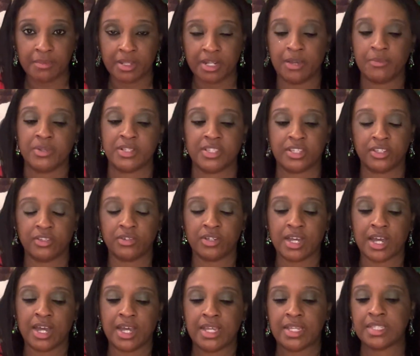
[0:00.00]
and I will see you
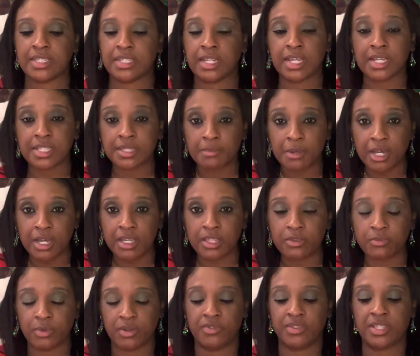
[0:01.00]
guys next
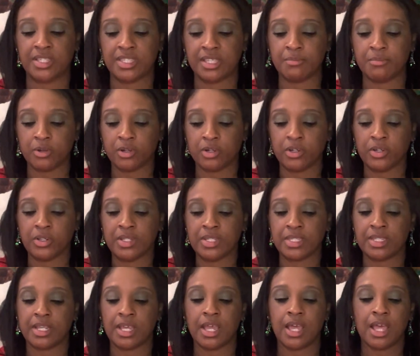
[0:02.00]
month with
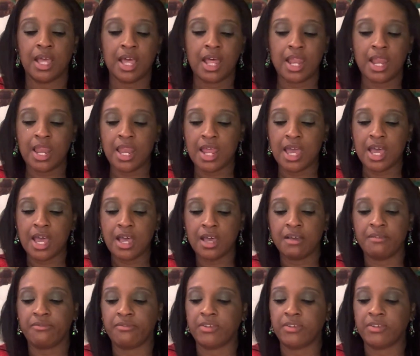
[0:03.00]
December's love